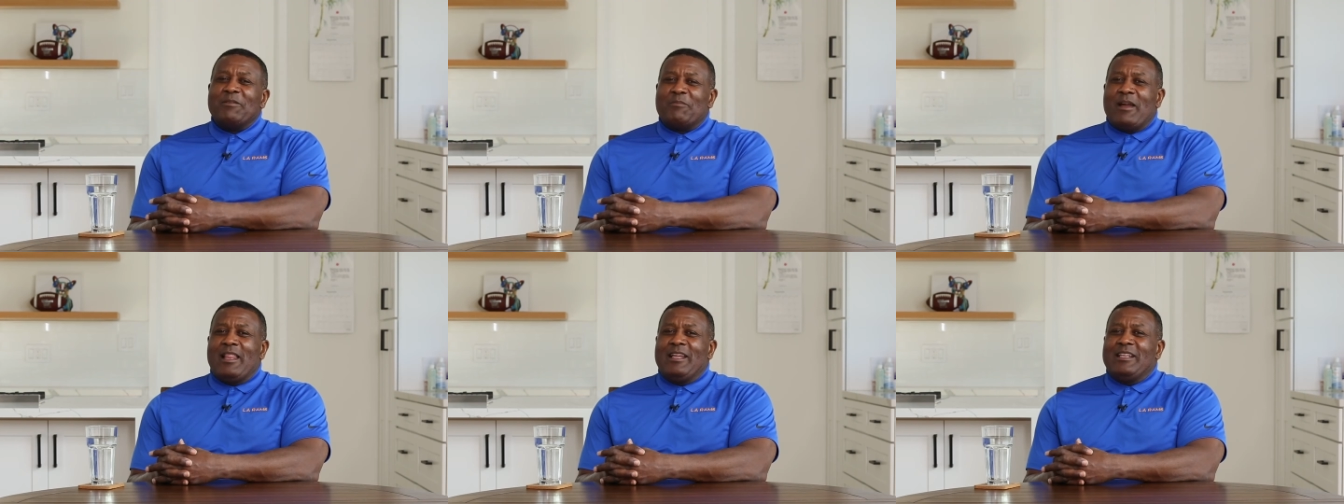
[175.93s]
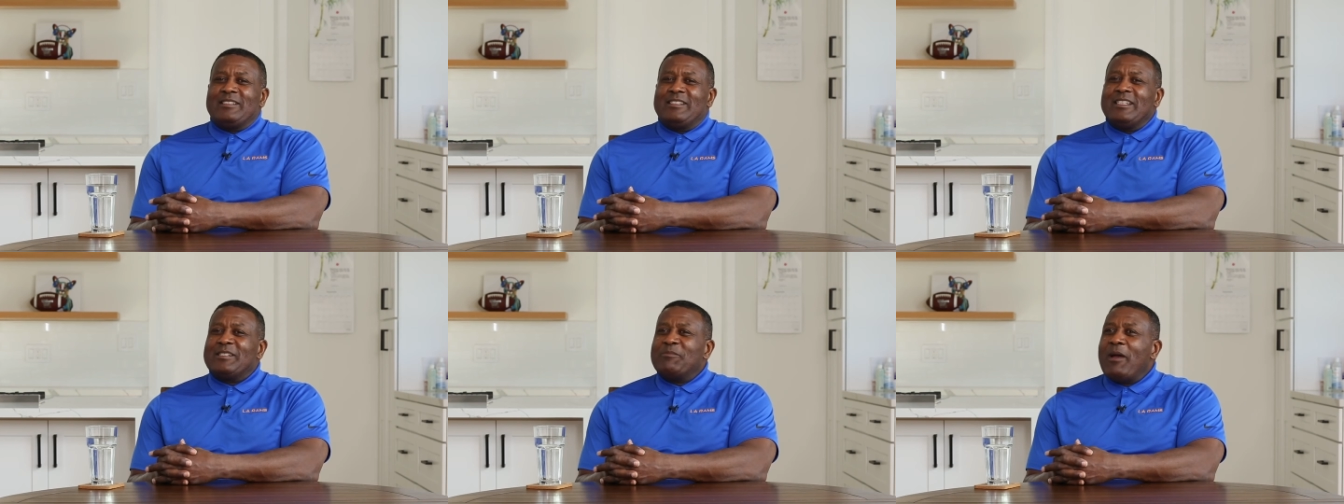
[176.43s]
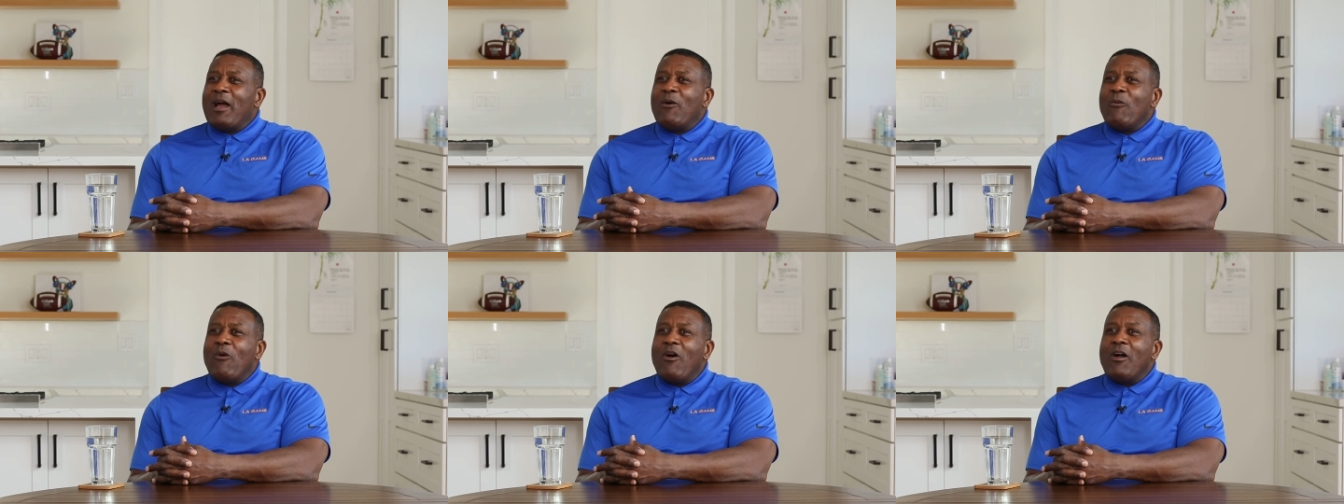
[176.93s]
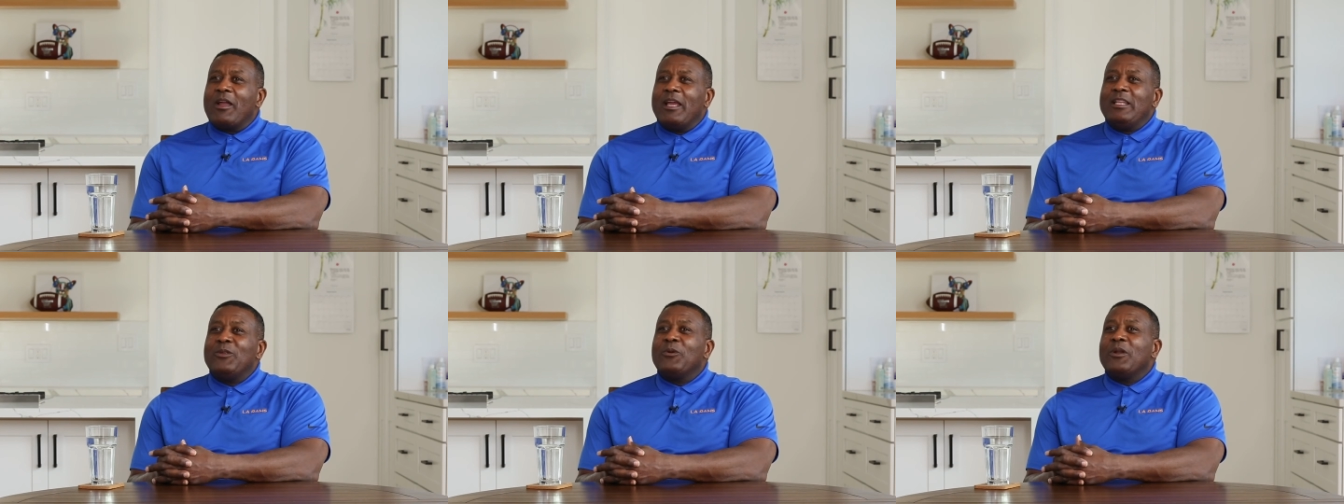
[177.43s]
about like a 6-mile walk.
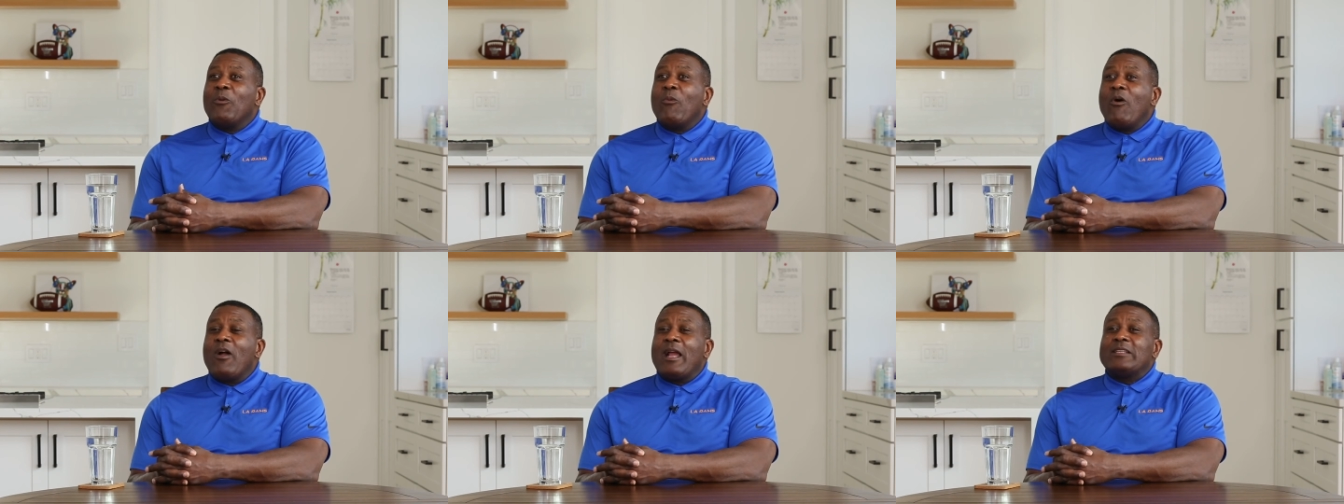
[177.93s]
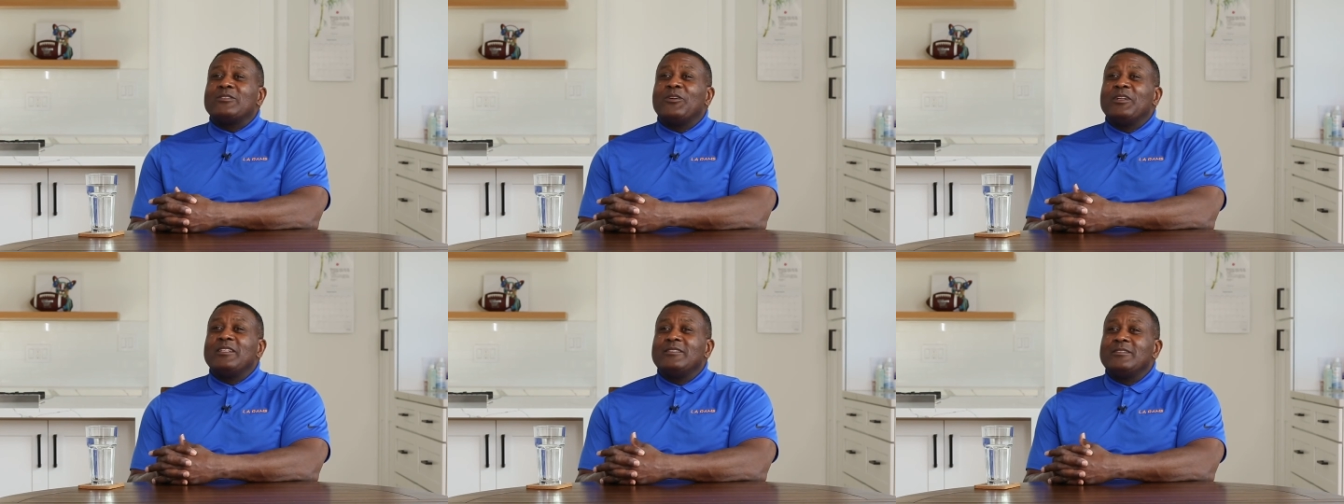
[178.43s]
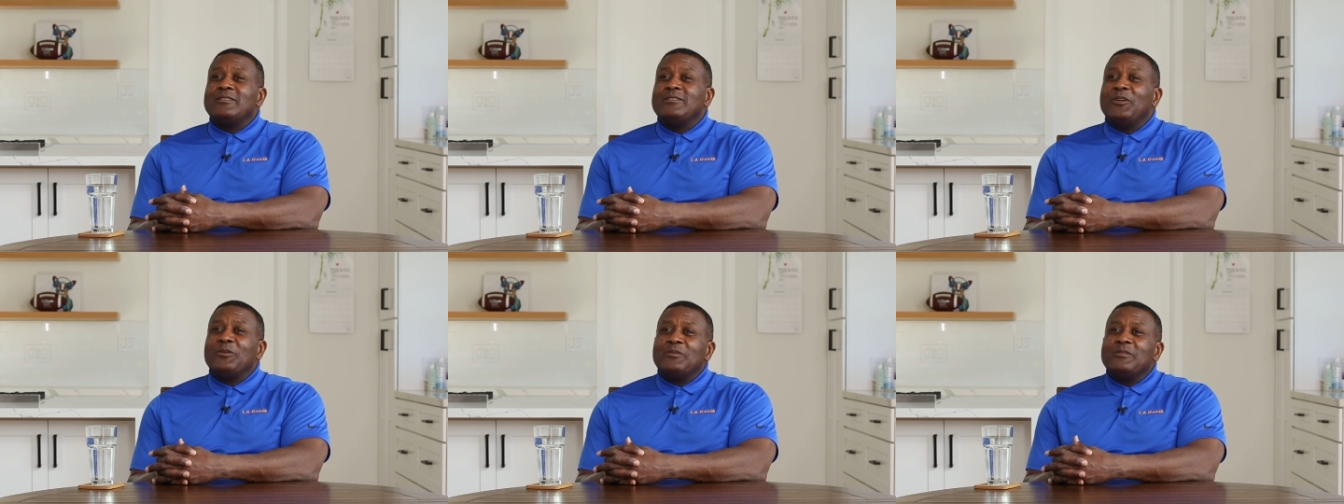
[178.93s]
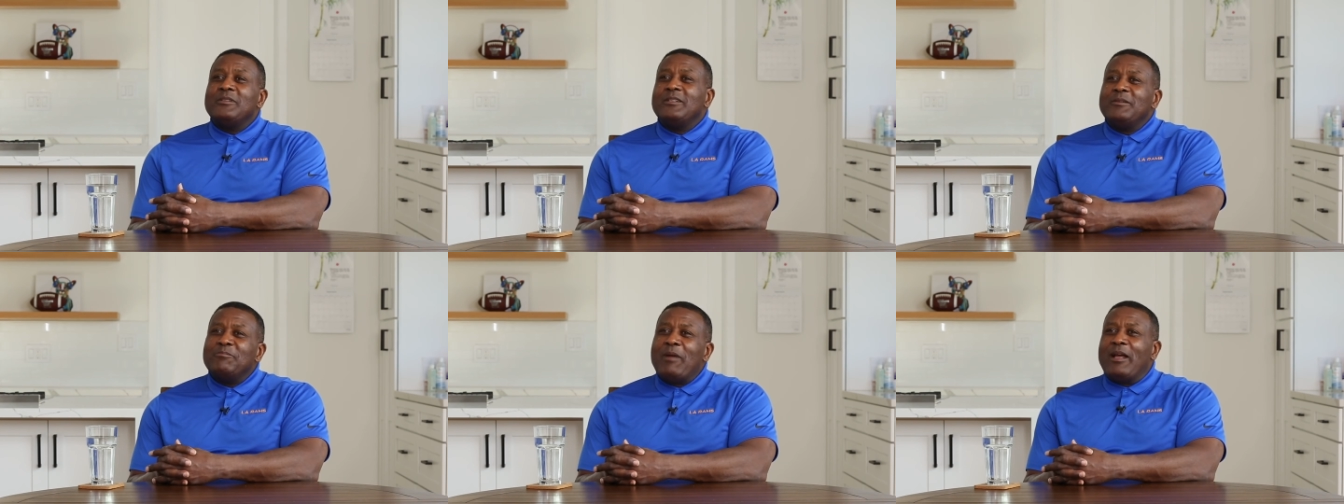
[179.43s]
And during the walk, I started,
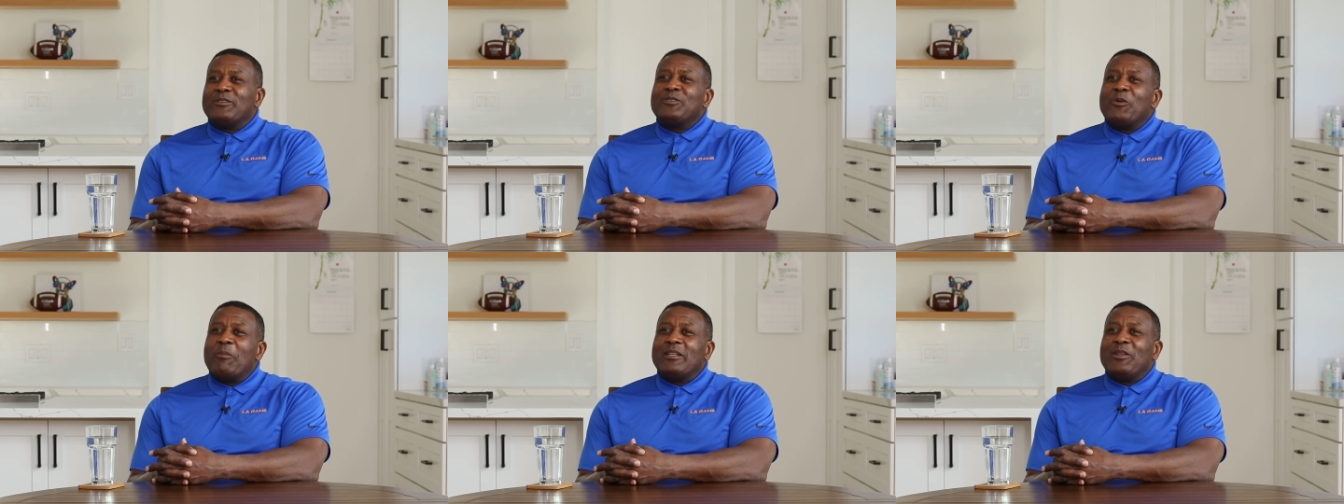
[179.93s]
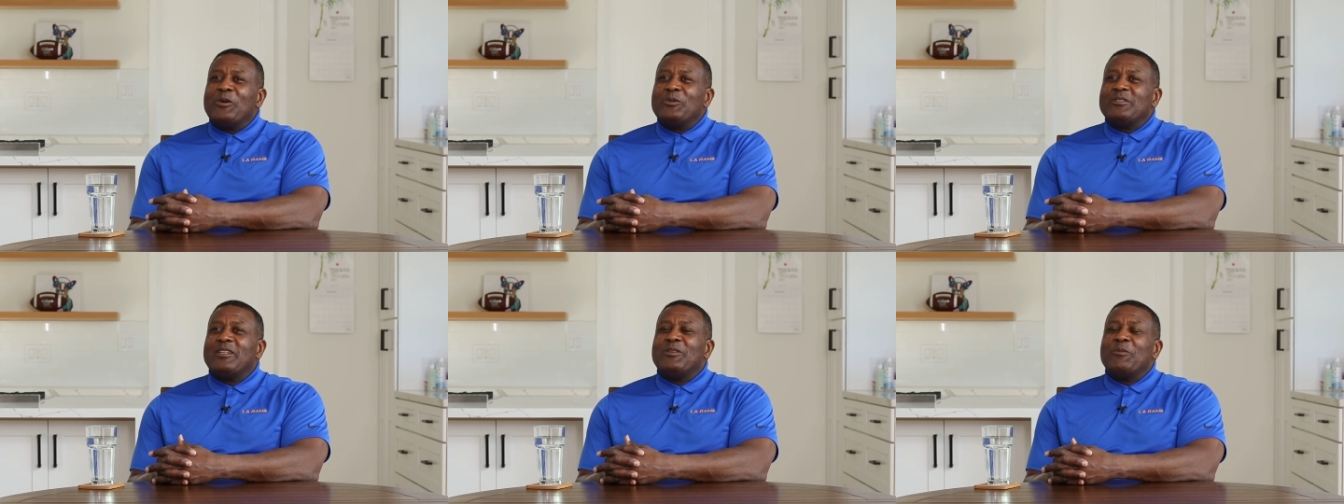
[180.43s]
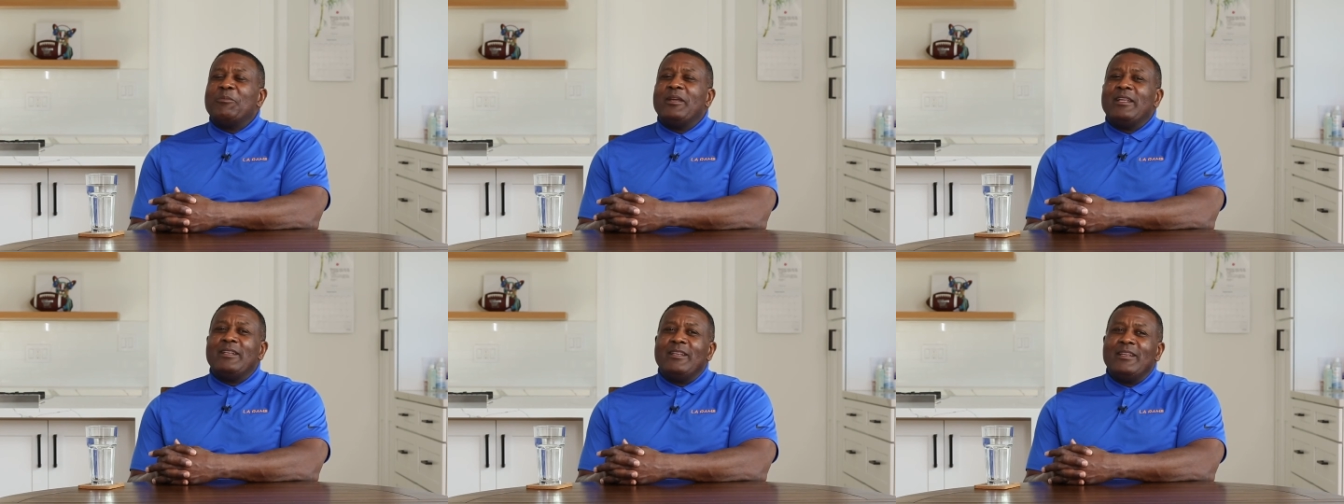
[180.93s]
bouncing on my toes a little bit.